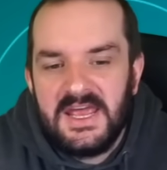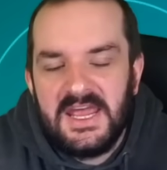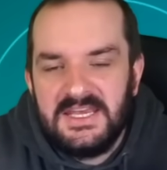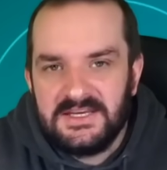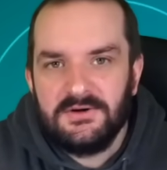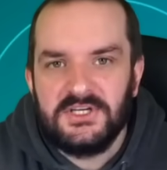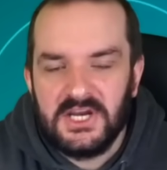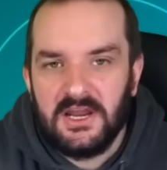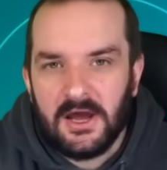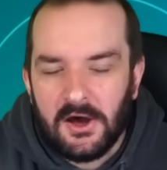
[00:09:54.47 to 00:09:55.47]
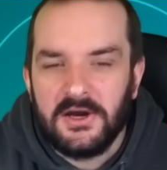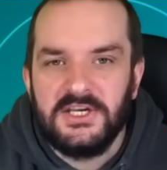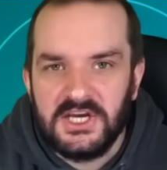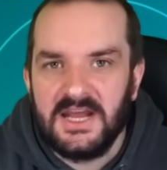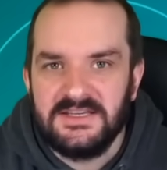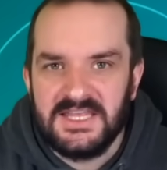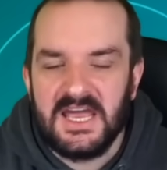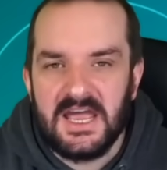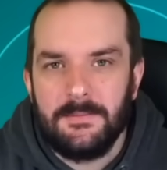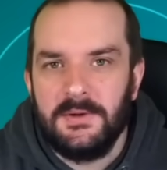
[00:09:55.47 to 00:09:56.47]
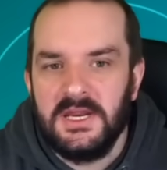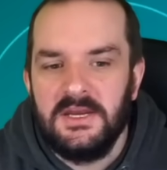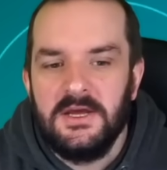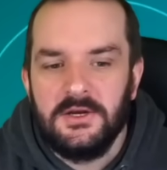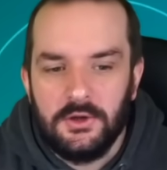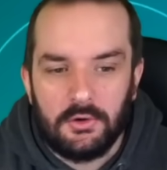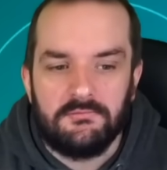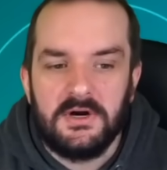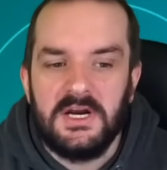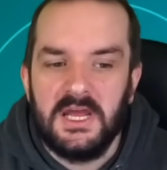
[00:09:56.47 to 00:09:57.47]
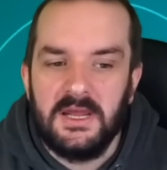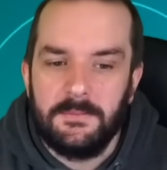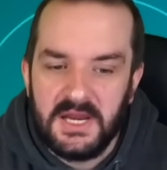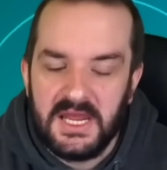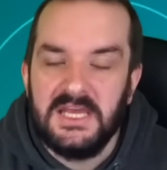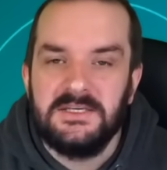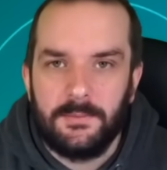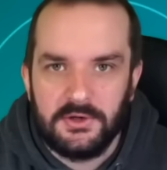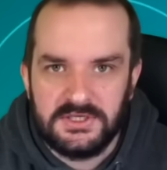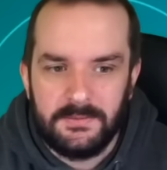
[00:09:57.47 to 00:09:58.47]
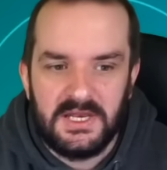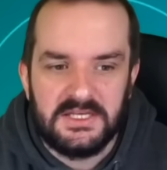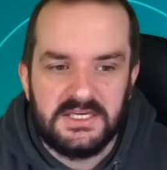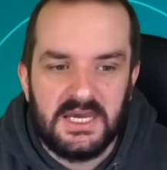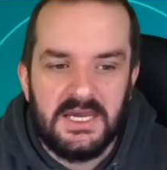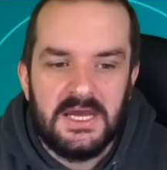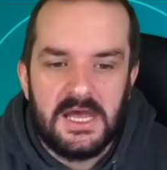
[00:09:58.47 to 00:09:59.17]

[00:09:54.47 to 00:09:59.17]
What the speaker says: is there a high chance of that happening? Not really, but it is a possibility.